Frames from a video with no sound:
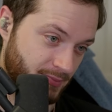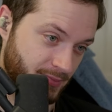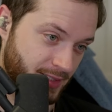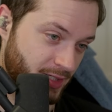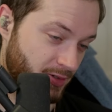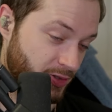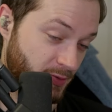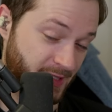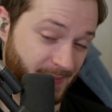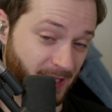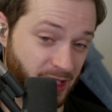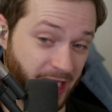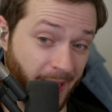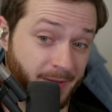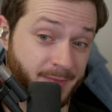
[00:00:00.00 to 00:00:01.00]
don't do as
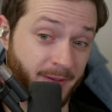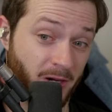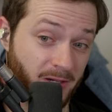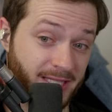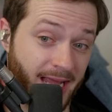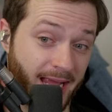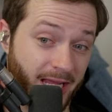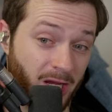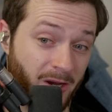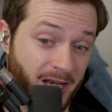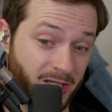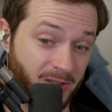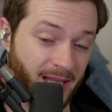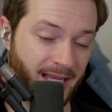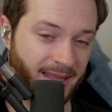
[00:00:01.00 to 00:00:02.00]
much damage, but our tank here, I
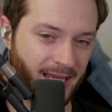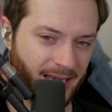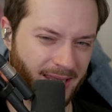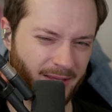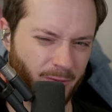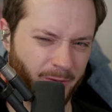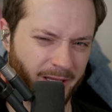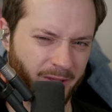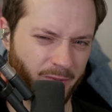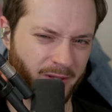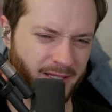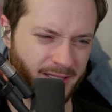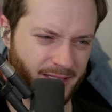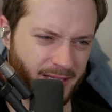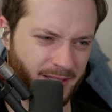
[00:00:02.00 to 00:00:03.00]
do like that. They really
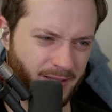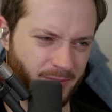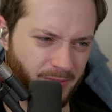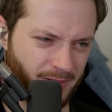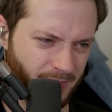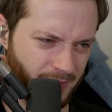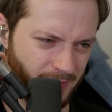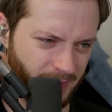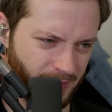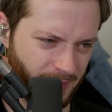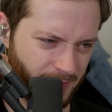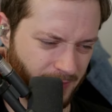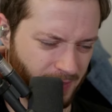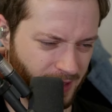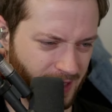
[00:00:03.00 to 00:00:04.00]
was it, well,
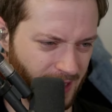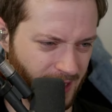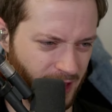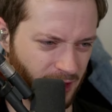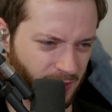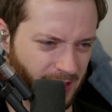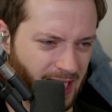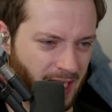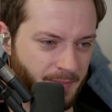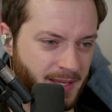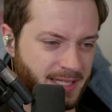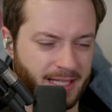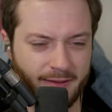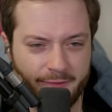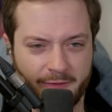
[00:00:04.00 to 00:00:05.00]
Celestials were kind of
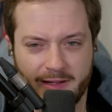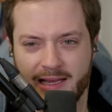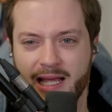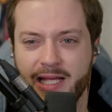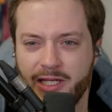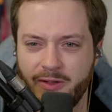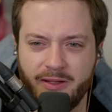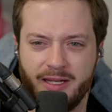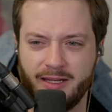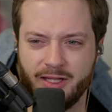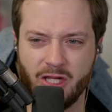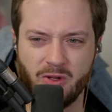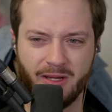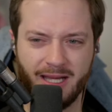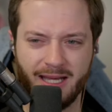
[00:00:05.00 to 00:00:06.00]
missing a frontline unit
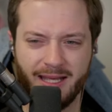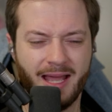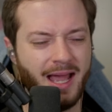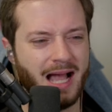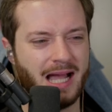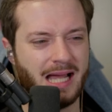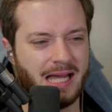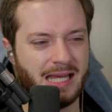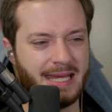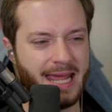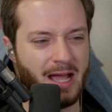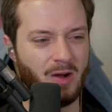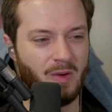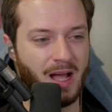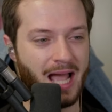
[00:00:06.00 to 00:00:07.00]
unit.
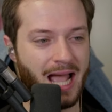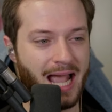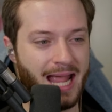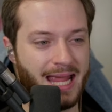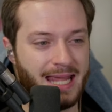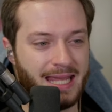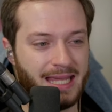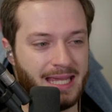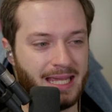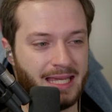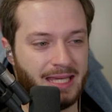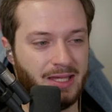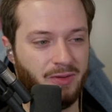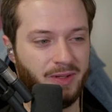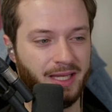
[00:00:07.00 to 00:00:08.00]
Now, I
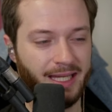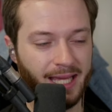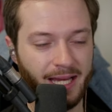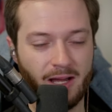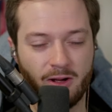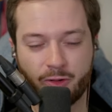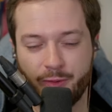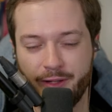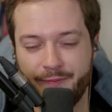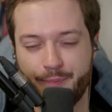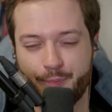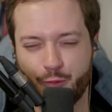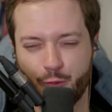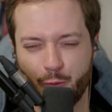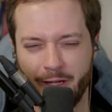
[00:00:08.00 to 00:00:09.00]
you can get out Kree
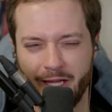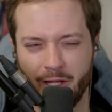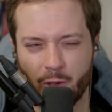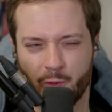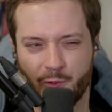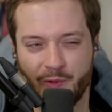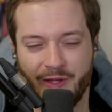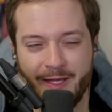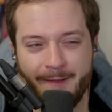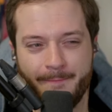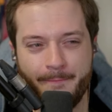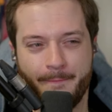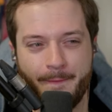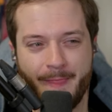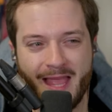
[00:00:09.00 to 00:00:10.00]
pretty early, and
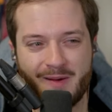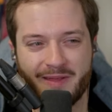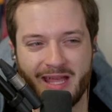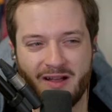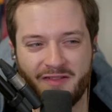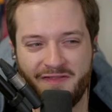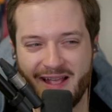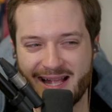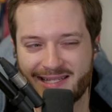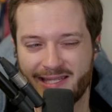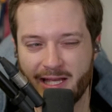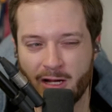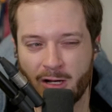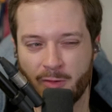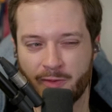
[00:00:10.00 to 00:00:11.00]
with how fast
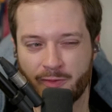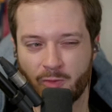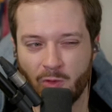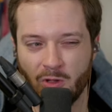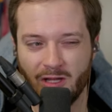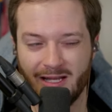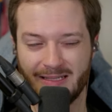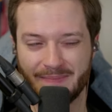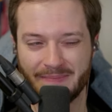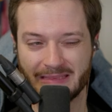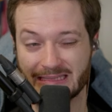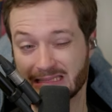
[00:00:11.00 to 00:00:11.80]
they are with roll up,